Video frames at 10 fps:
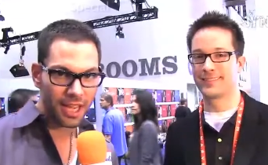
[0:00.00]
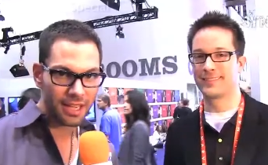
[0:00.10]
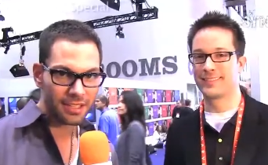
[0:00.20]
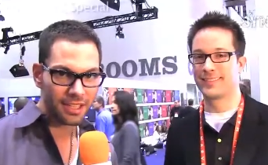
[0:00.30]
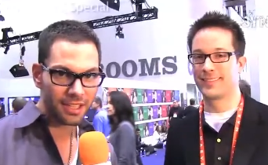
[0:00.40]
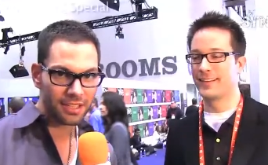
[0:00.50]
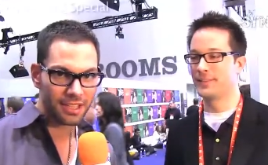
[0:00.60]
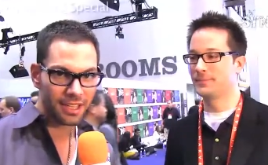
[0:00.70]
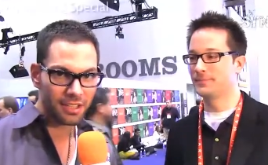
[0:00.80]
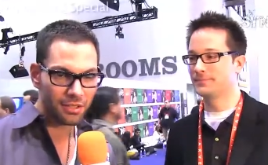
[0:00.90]
Speaker 1: at uh,
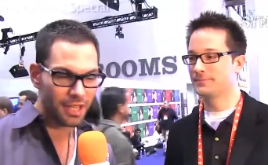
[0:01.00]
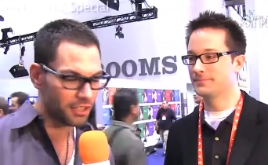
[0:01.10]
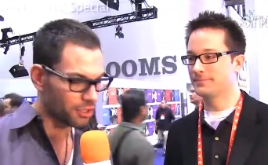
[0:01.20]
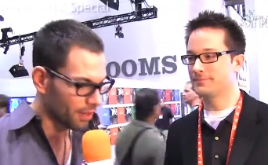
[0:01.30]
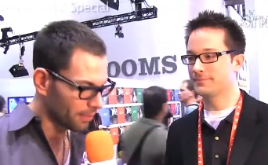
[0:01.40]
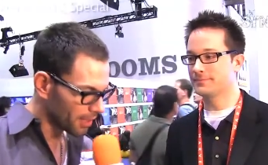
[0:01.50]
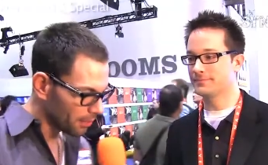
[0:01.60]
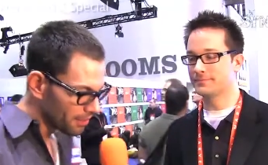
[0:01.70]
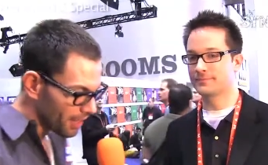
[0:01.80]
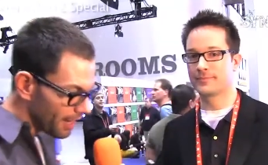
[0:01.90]
C E S two thousand twelve. I'm here
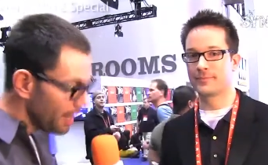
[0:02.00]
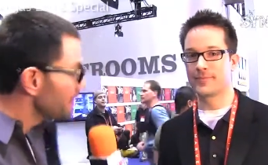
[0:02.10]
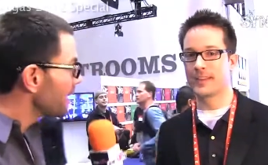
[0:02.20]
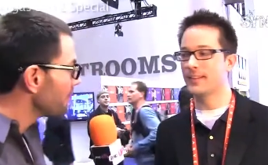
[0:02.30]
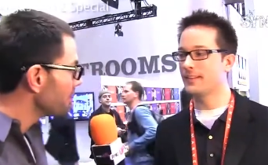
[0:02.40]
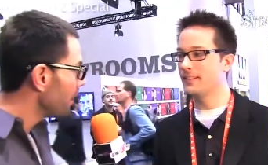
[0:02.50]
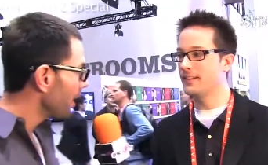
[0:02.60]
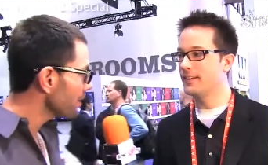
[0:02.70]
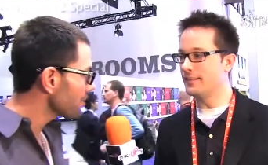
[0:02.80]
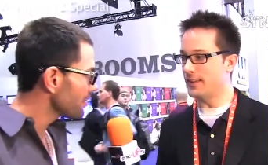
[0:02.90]
with uh, David
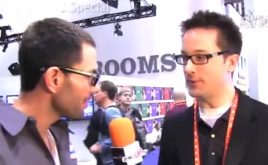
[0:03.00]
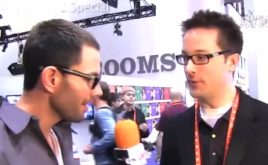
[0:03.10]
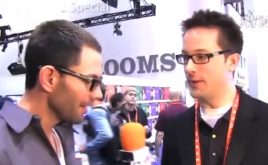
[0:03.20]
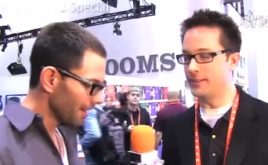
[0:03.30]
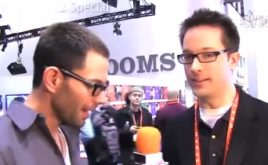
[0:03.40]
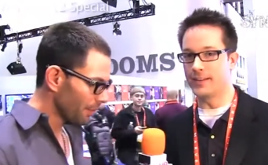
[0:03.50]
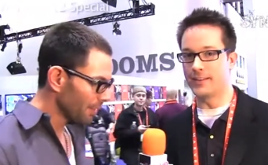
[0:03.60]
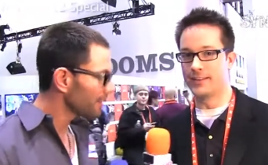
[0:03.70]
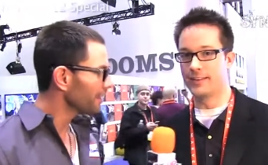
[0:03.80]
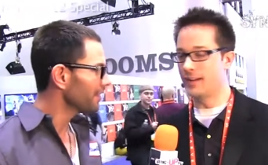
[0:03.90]
Moss.
Speaker 2: That's correct, yeah. How
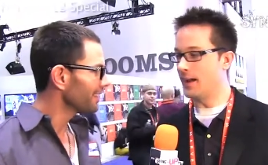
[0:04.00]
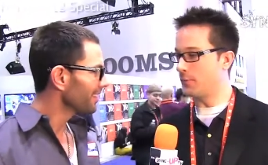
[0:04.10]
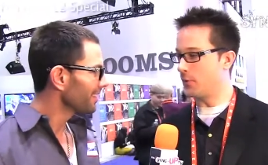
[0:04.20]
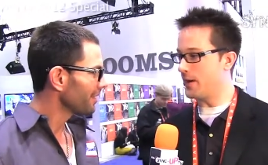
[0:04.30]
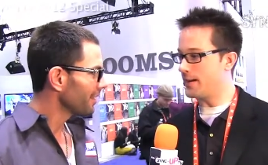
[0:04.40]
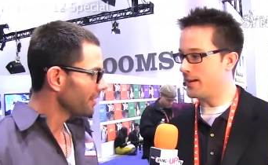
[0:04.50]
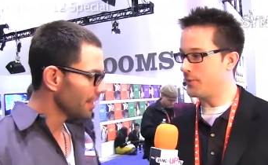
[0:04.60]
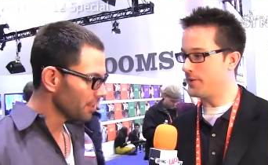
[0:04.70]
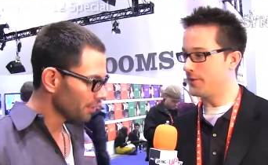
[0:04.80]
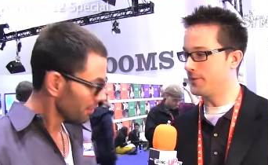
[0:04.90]
are you? I'm great, how
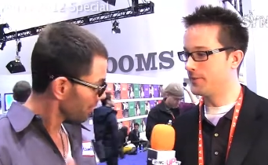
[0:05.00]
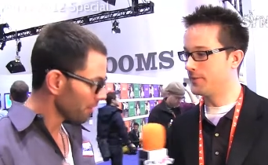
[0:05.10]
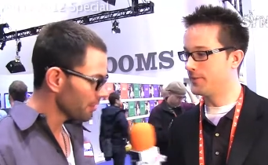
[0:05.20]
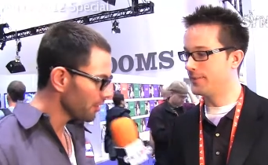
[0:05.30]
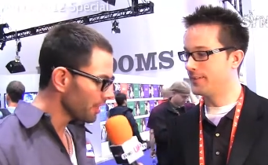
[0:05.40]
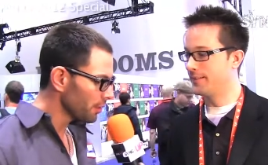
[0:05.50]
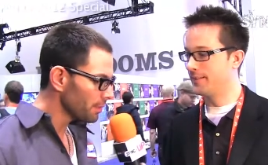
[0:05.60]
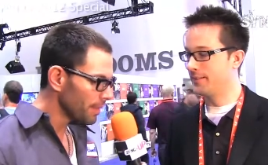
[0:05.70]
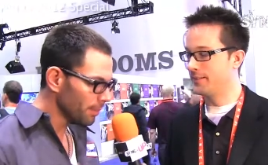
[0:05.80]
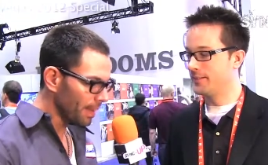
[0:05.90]
Speaker 1: now are you? Good, good. Now you're
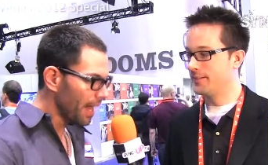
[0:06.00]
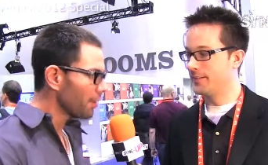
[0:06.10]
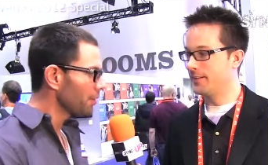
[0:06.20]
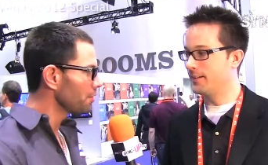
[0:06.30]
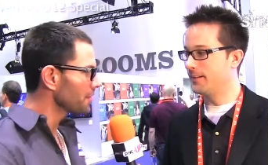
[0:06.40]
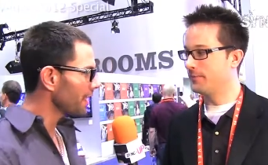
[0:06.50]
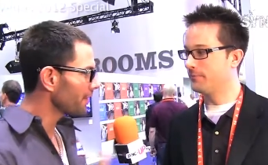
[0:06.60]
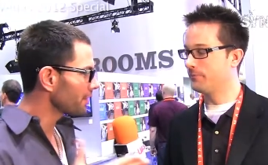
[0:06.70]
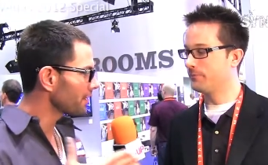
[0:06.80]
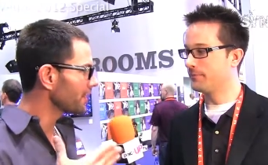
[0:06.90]
with People Power, who's kind
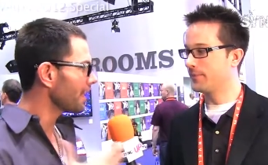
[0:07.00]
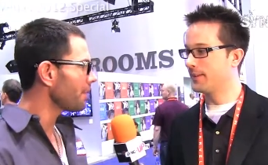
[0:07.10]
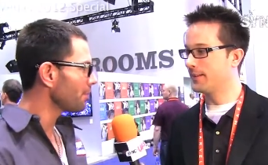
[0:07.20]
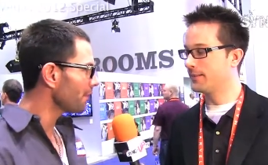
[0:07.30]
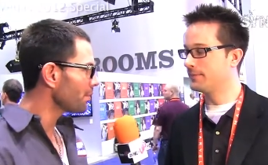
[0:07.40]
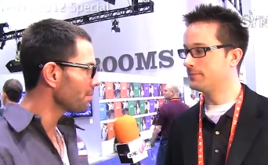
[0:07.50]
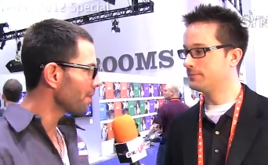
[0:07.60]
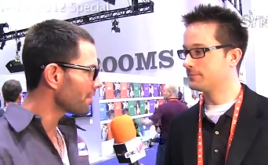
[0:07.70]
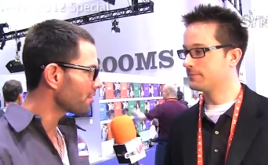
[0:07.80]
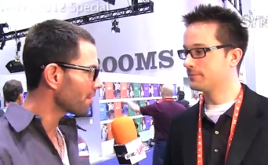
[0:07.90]
of collaborated with
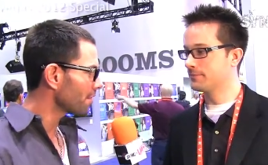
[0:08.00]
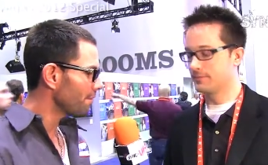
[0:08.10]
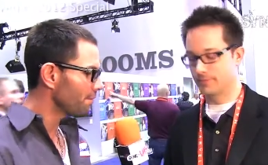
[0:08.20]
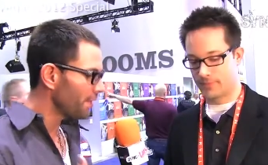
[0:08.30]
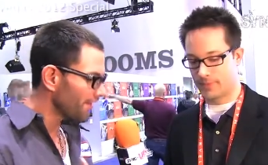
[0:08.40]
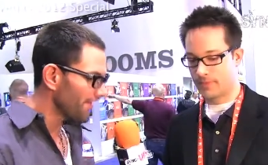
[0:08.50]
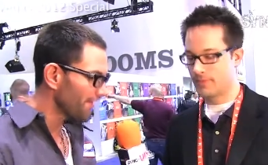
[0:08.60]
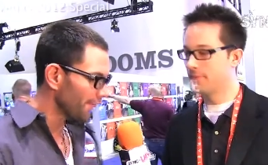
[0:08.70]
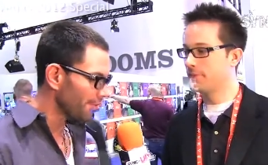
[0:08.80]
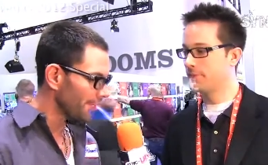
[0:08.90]
Monster on a very, very